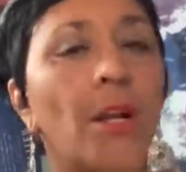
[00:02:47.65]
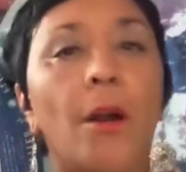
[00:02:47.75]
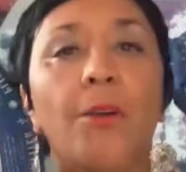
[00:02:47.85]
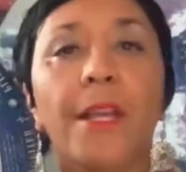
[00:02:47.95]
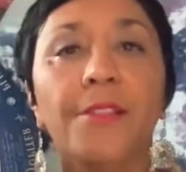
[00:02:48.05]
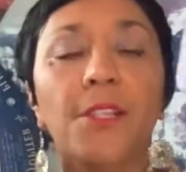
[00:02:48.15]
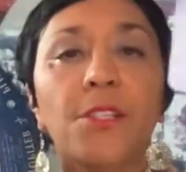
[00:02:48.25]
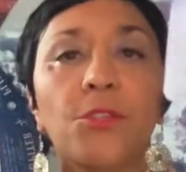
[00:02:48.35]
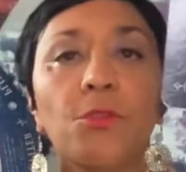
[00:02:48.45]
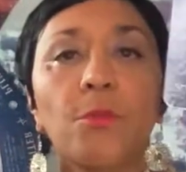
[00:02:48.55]
Oh yes,
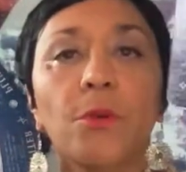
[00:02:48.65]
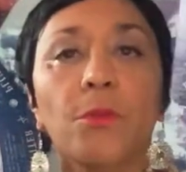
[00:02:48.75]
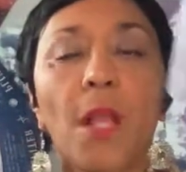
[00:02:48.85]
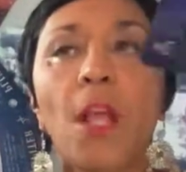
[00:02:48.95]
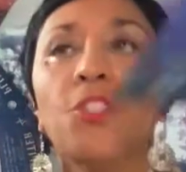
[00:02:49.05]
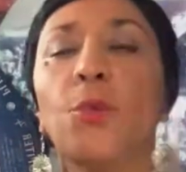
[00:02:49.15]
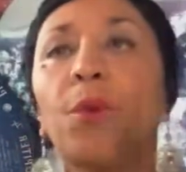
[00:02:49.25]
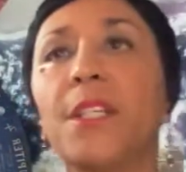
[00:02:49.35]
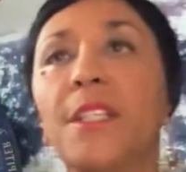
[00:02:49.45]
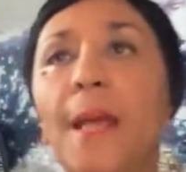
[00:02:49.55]
it's a new moon. So
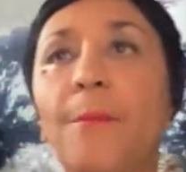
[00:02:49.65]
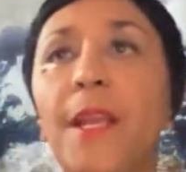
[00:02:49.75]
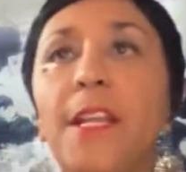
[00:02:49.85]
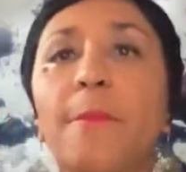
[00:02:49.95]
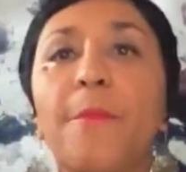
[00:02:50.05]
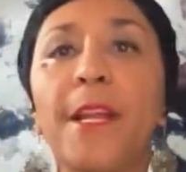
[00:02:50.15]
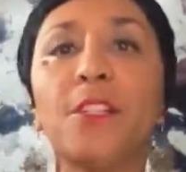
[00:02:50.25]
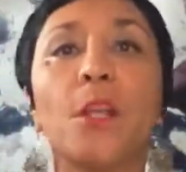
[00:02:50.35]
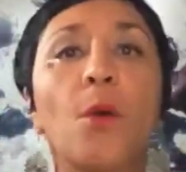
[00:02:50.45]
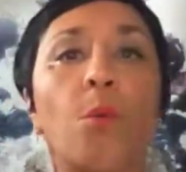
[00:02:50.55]
what does that mean? It
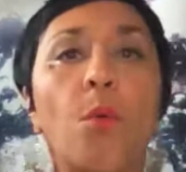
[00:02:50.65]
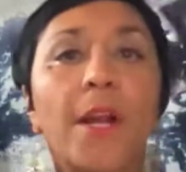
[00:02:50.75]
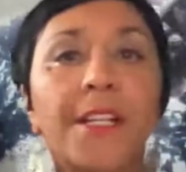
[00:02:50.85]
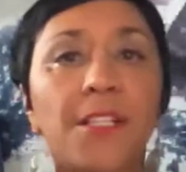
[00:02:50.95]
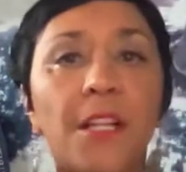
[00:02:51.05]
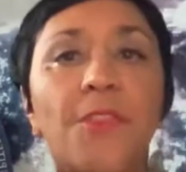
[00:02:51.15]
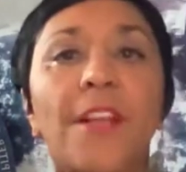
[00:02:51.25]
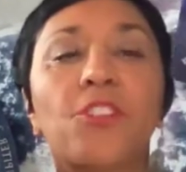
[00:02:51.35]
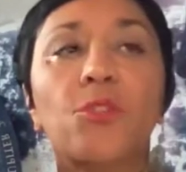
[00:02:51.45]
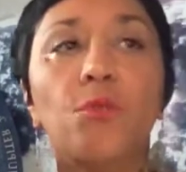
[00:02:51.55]
means, what is it
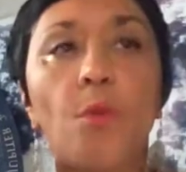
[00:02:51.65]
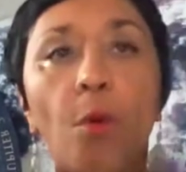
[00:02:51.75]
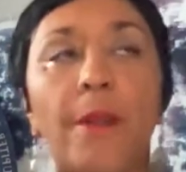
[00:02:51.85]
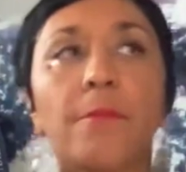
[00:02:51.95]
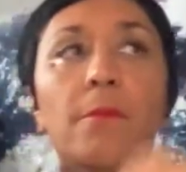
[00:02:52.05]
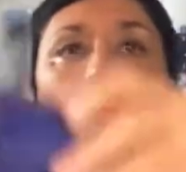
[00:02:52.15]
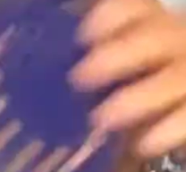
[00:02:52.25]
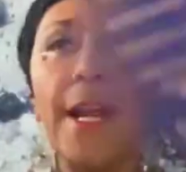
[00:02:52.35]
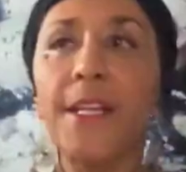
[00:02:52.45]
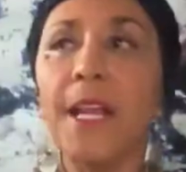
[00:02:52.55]
that you want?
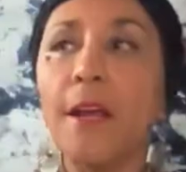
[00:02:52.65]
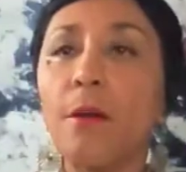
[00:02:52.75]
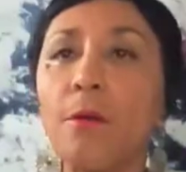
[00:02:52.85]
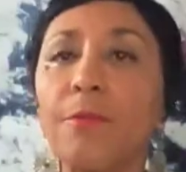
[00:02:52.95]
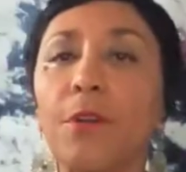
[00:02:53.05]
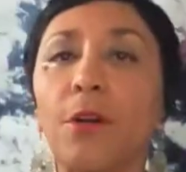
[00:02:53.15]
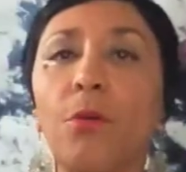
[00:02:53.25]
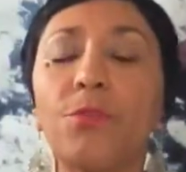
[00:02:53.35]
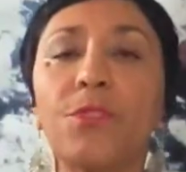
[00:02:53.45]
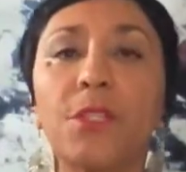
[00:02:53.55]
Right now, the
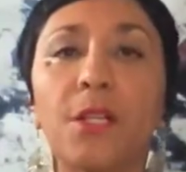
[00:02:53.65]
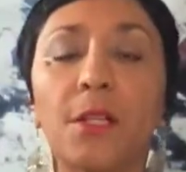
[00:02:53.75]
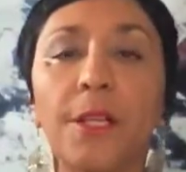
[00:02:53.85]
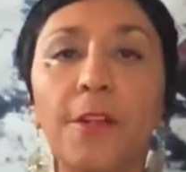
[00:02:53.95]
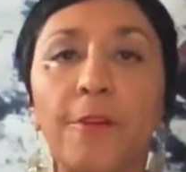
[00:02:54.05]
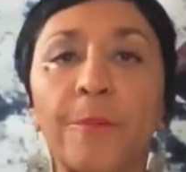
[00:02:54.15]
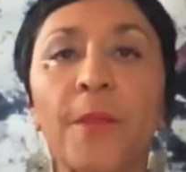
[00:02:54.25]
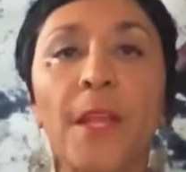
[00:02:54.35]
coast is clear.